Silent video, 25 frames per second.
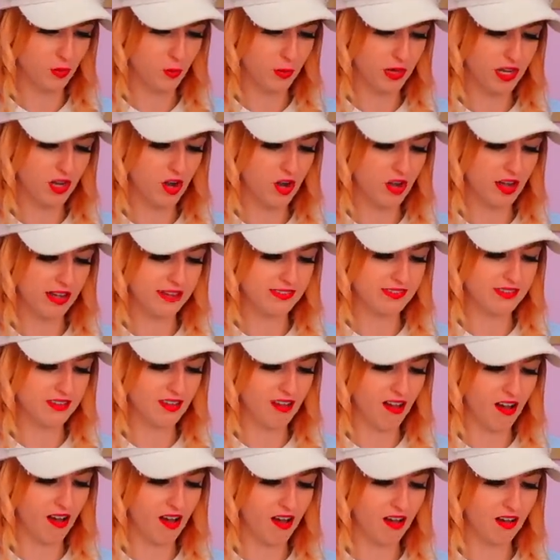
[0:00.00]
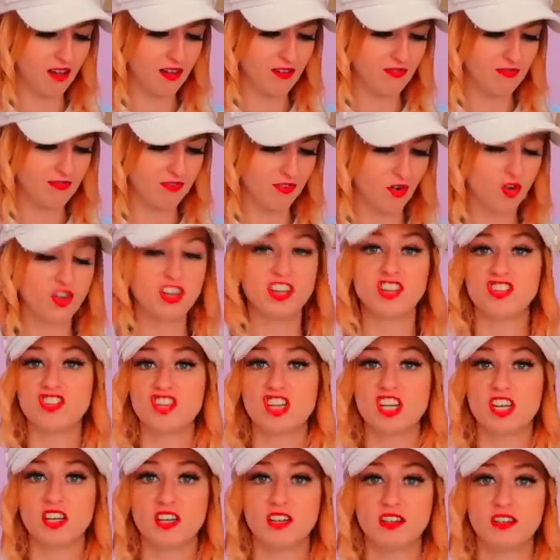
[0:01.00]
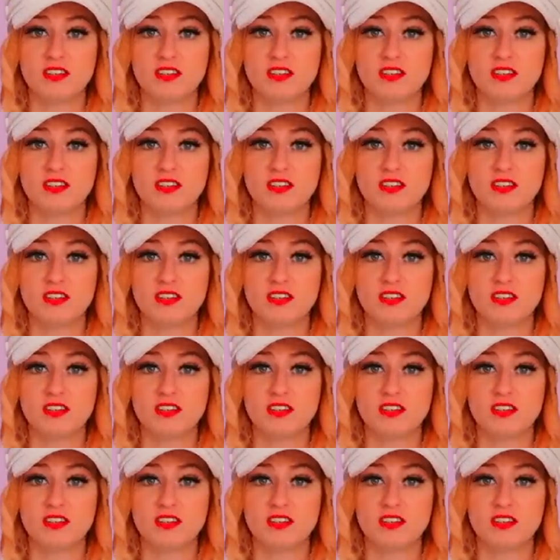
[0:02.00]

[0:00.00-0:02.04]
We got a Dark Voyager.